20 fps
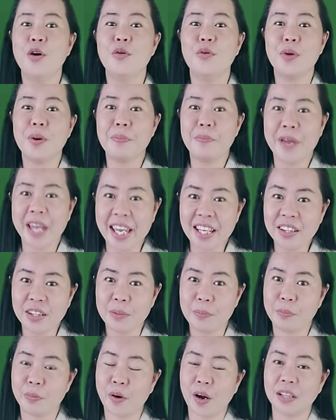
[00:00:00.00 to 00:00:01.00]
Repeat
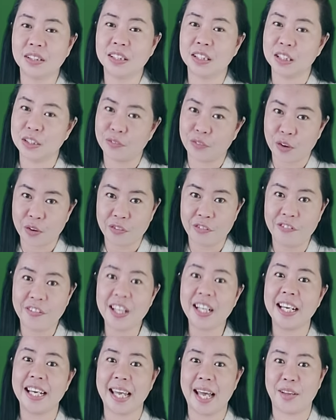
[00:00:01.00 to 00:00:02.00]
the process for
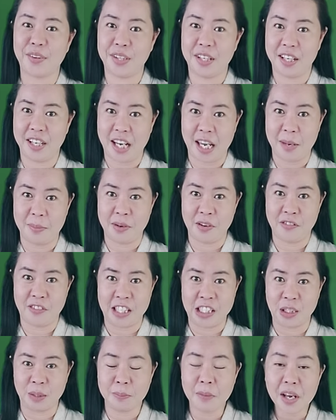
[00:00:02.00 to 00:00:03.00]
filling out the name of
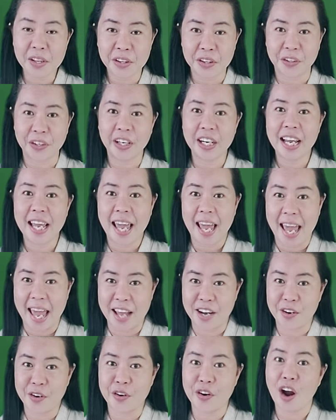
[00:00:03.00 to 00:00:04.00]
his mother
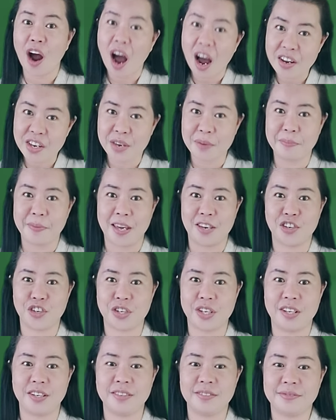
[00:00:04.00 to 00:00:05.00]
and her
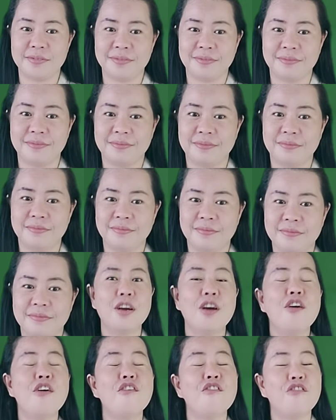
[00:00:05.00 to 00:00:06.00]
occupation.
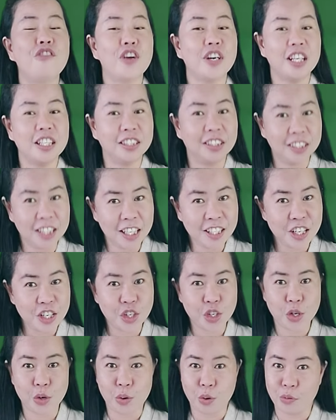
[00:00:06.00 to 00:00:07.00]
For the
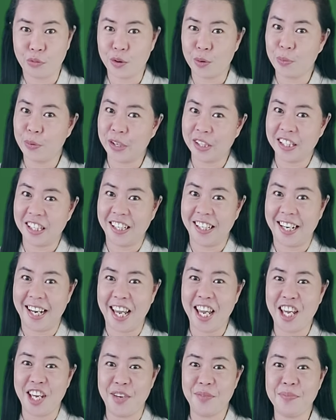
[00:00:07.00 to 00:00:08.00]
signature over printed
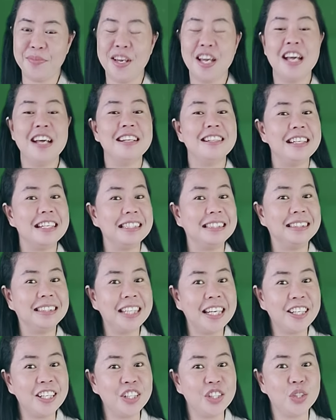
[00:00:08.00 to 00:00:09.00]
name, the
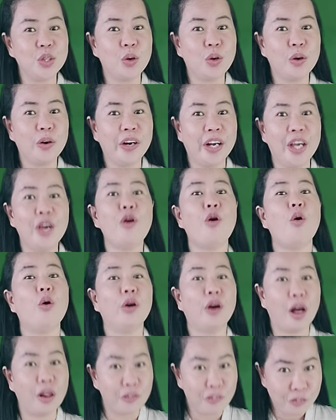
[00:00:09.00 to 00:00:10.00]
signatory
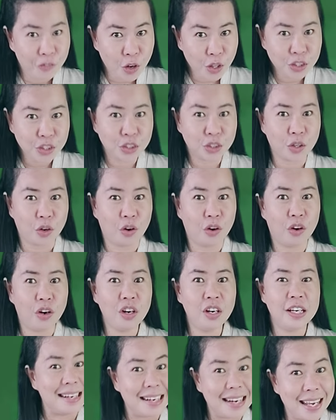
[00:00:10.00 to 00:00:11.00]
or
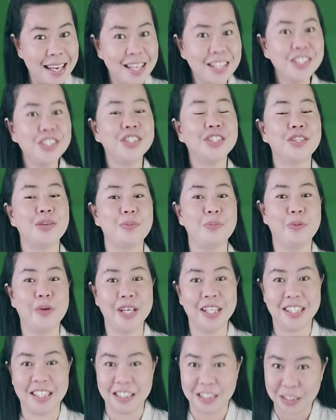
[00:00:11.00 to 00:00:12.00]
Alfonso needs to
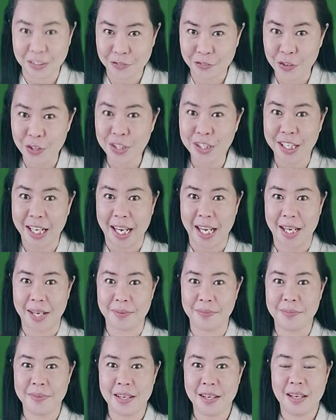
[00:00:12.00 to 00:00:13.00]
print his full
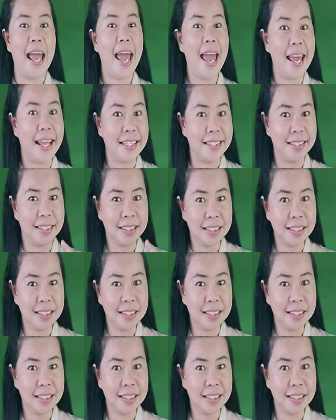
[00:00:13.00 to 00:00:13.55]
name and